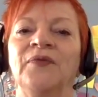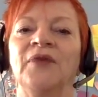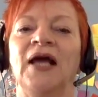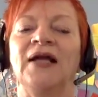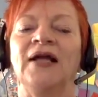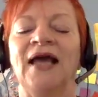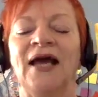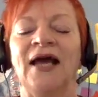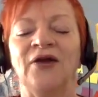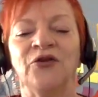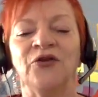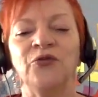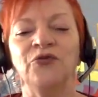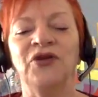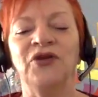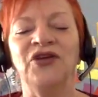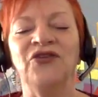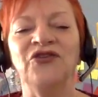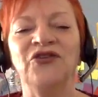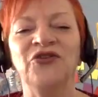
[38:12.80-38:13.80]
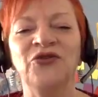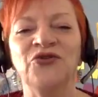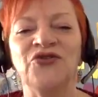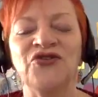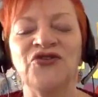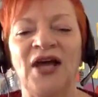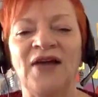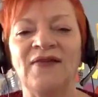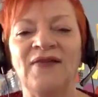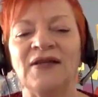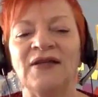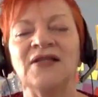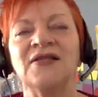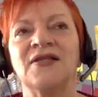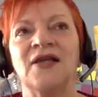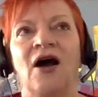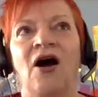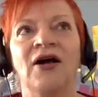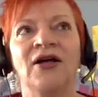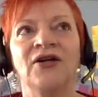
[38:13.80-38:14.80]
Now, the reason you say that is
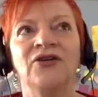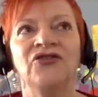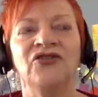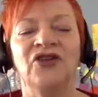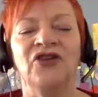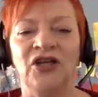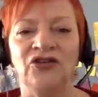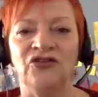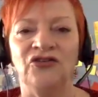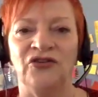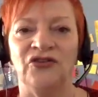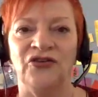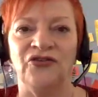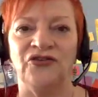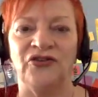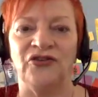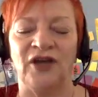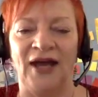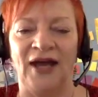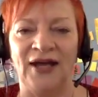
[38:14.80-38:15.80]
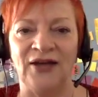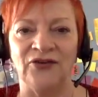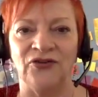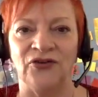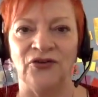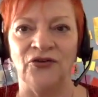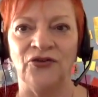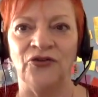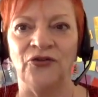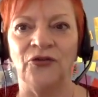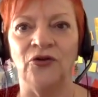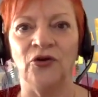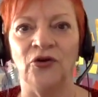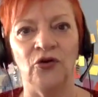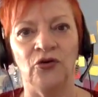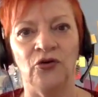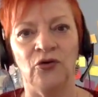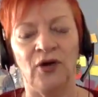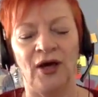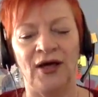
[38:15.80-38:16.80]
that I teach this to actors
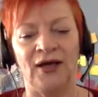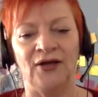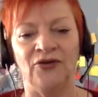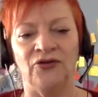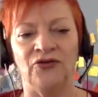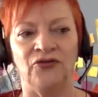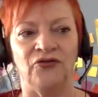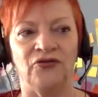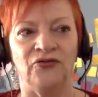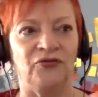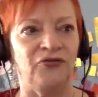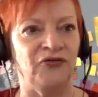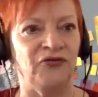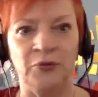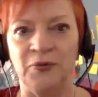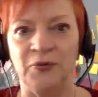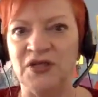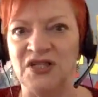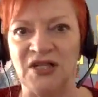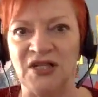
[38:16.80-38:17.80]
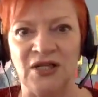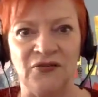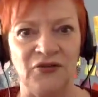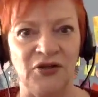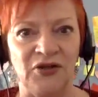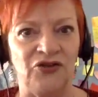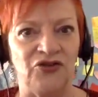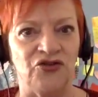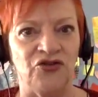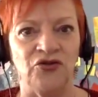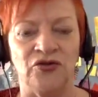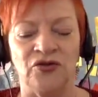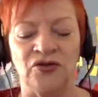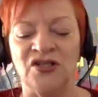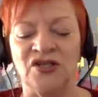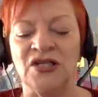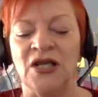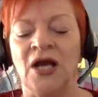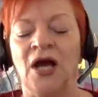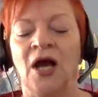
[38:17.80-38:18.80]
and film and TV
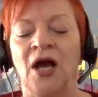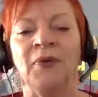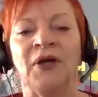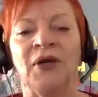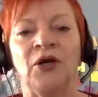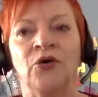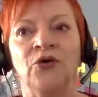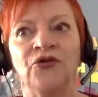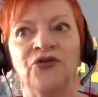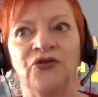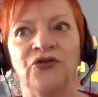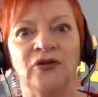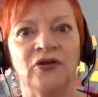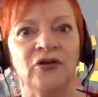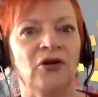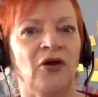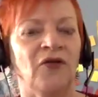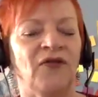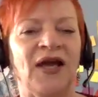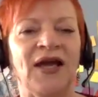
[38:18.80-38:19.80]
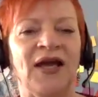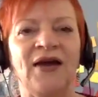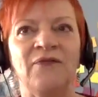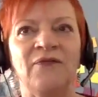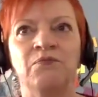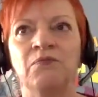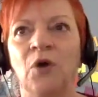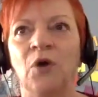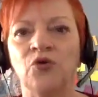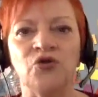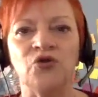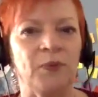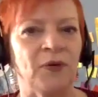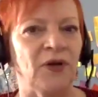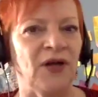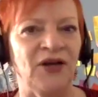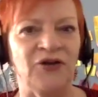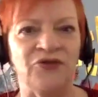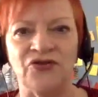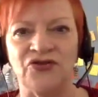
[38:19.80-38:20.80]
students, because they have
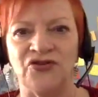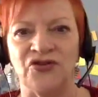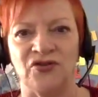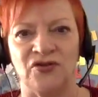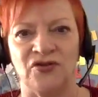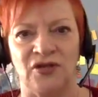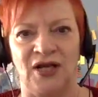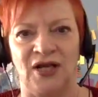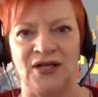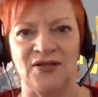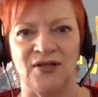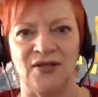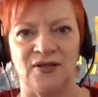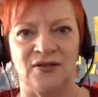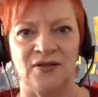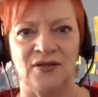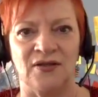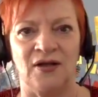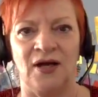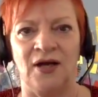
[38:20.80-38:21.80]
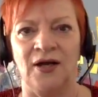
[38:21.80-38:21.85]
multiple entrances and exits.